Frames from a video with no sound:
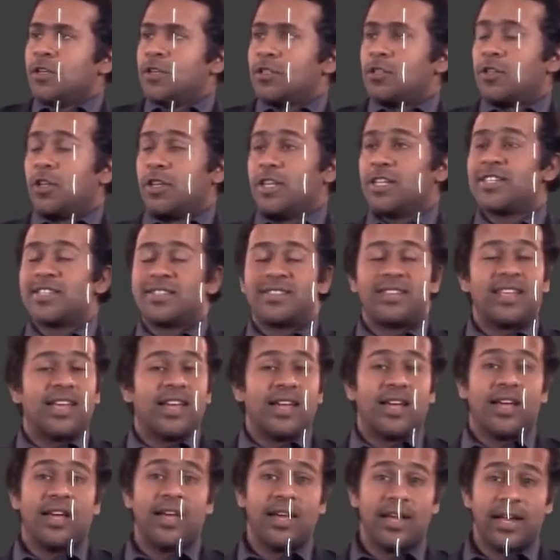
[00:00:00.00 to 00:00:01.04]
So this is
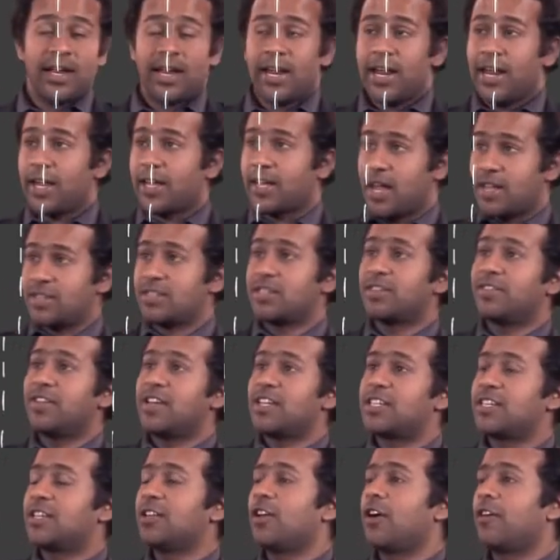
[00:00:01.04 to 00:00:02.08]
the
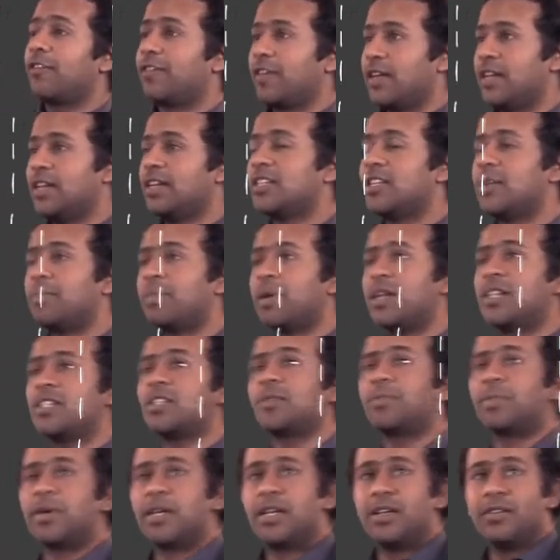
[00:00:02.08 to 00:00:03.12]
conservation of energy
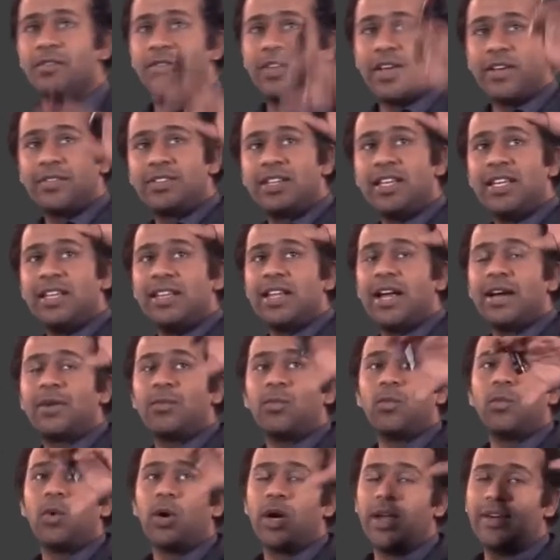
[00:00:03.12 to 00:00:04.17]
principle. We have seen
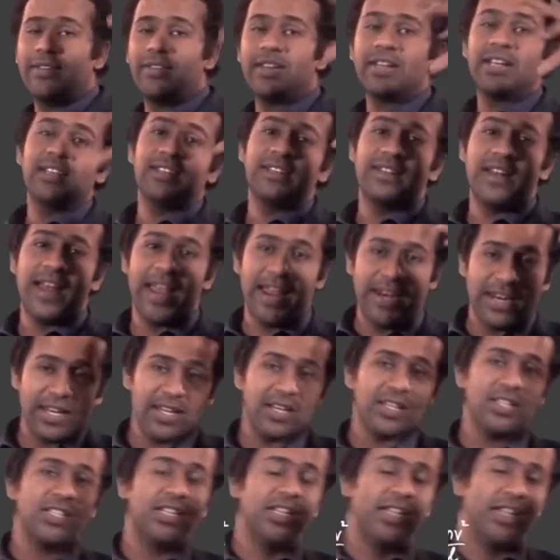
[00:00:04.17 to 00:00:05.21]
that whatever
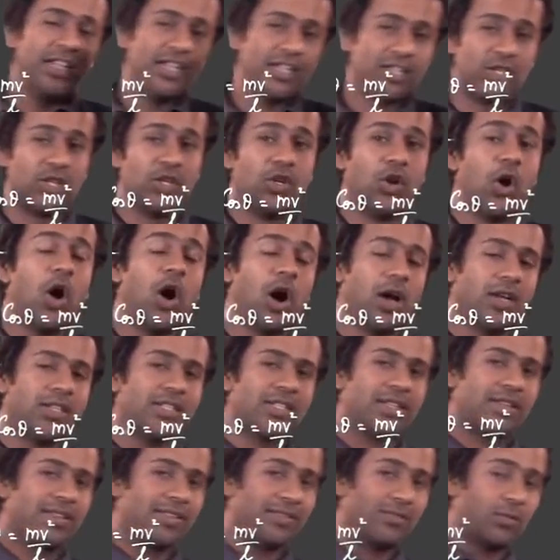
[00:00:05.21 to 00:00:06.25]
energy is
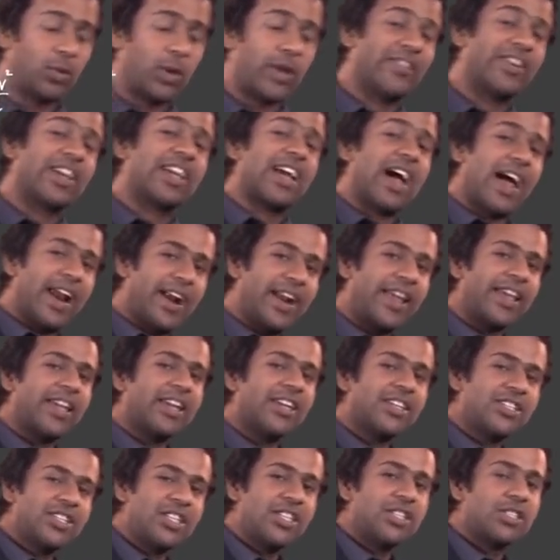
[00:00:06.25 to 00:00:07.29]
lost, whatever kinetic
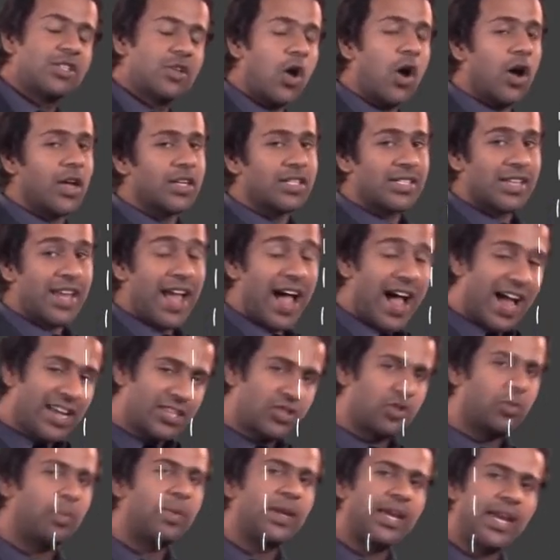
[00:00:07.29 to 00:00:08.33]
energy is lost,
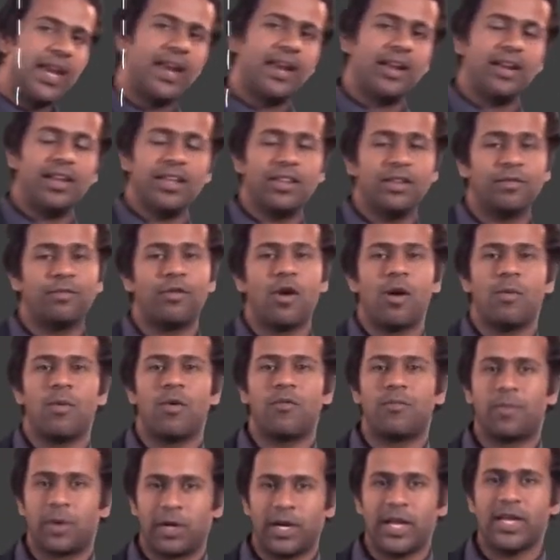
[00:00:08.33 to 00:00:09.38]
has to be gained in the form
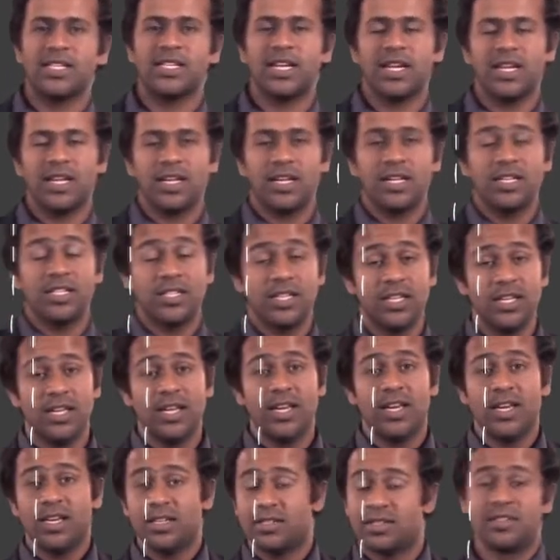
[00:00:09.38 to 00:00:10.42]
of potential energy,
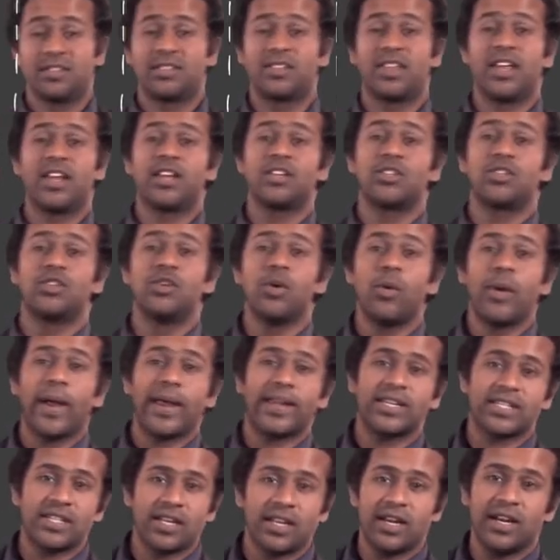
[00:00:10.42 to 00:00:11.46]
since there is no
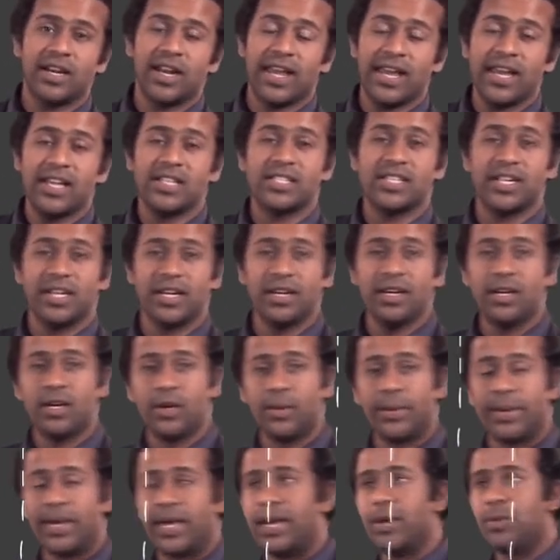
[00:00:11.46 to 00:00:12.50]
external agent
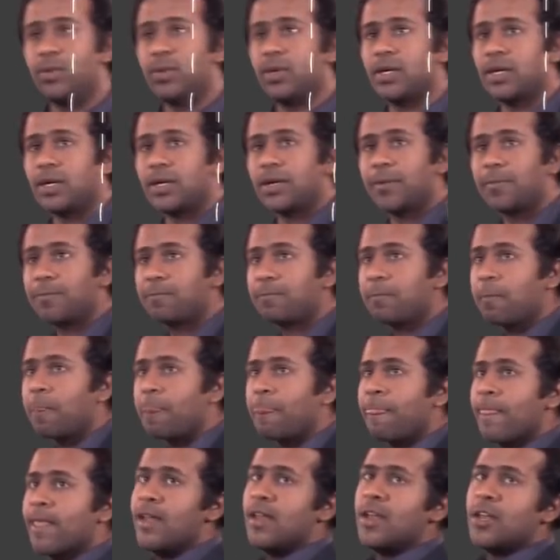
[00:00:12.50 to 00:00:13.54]
doing any work.
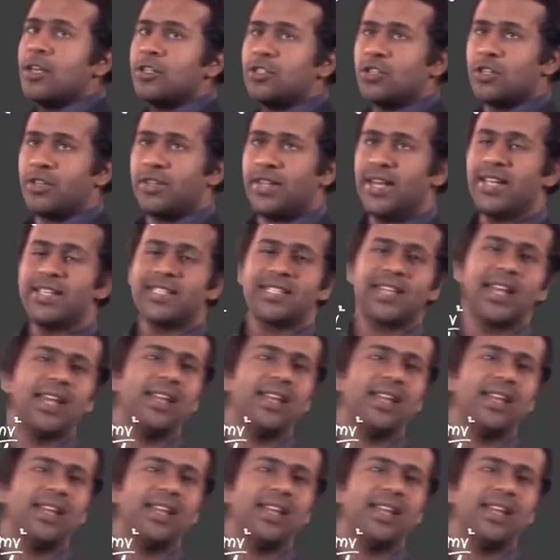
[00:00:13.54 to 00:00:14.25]
So this